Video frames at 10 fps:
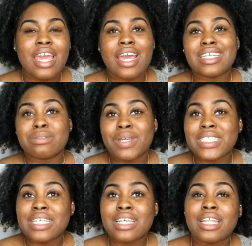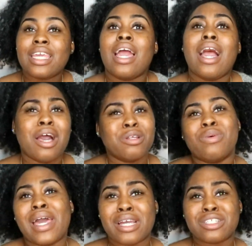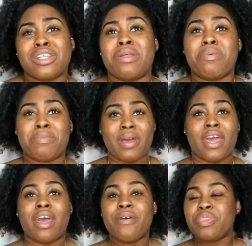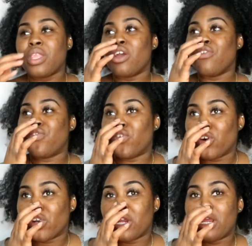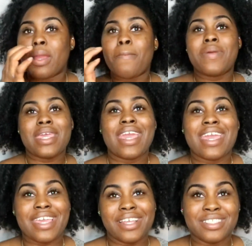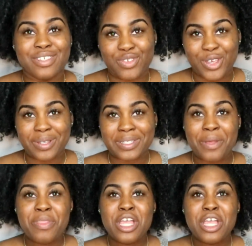and it's basically how do I actually prepare for PA interviews.